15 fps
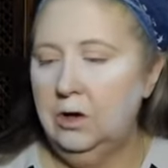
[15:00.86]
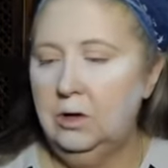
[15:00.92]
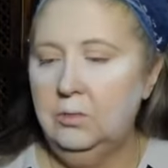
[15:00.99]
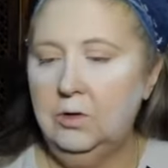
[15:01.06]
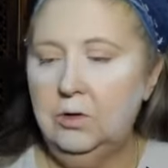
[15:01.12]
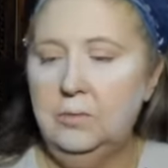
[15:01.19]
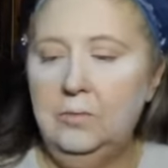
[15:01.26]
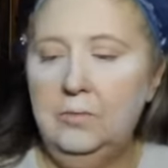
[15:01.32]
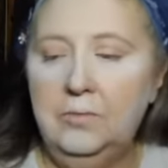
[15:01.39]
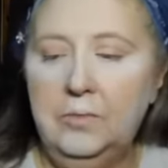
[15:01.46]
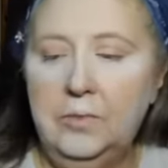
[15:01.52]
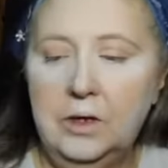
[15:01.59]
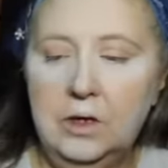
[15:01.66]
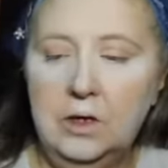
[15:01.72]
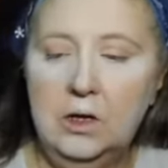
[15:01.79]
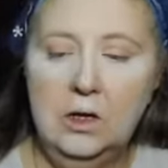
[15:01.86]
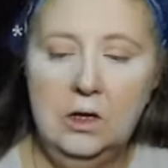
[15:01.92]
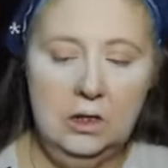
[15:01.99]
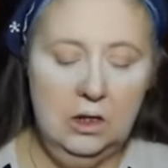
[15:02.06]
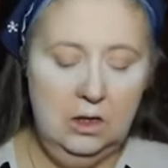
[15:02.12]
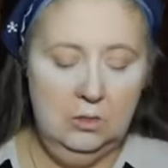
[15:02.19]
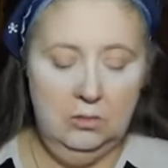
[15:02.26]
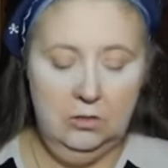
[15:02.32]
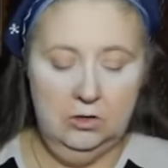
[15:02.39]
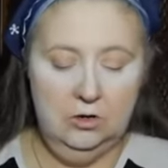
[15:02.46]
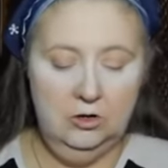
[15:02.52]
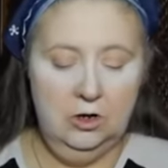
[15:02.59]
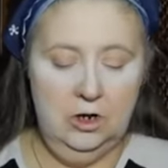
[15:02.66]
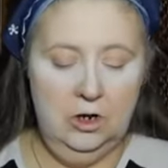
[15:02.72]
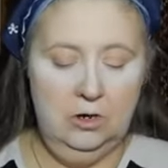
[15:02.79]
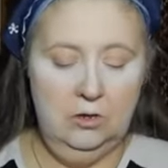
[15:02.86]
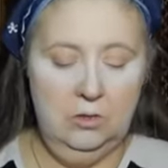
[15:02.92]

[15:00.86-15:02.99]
primer. I think I'm going to try to